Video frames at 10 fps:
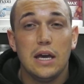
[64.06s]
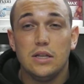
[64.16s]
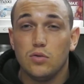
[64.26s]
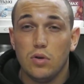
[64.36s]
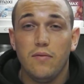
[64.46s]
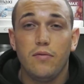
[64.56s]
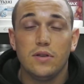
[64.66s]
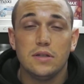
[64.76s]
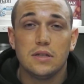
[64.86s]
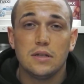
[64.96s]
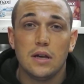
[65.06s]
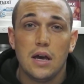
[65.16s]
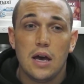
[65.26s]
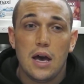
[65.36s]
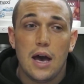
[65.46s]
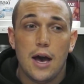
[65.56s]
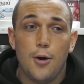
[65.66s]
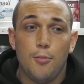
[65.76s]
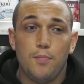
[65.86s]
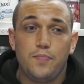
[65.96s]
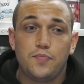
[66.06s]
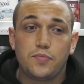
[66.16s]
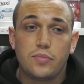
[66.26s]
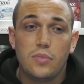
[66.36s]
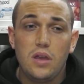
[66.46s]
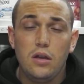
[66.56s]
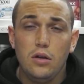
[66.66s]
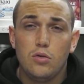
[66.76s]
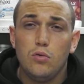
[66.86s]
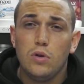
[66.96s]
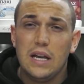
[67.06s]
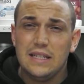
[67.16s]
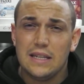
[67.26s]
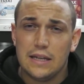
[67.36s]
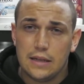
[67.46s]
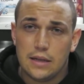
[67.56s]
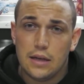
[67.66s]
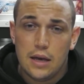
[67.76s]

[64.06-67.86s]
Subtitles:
kids or infants, called histidine.